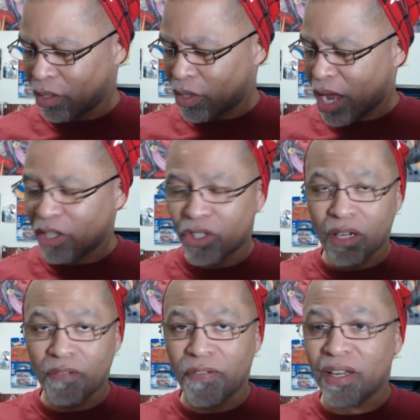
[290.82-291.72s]

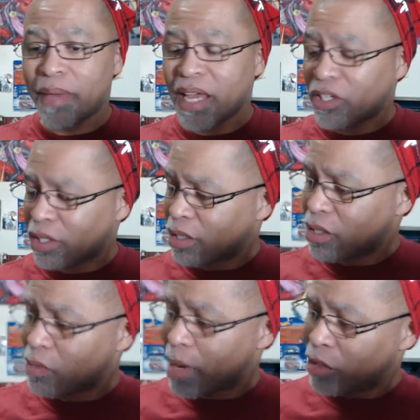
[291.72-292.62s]
Kodansha and
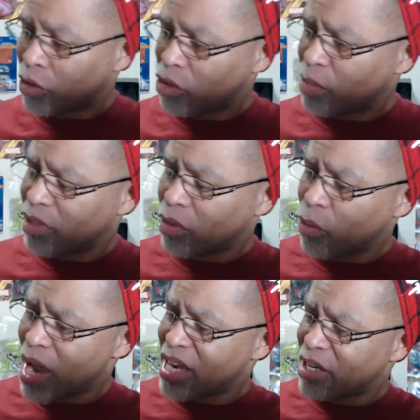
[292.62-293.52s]
Funimation, you make sure you put
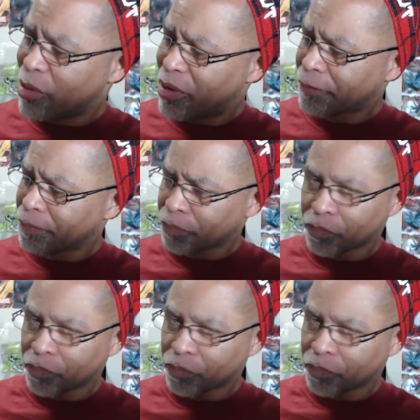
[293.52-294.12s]
some weight into it.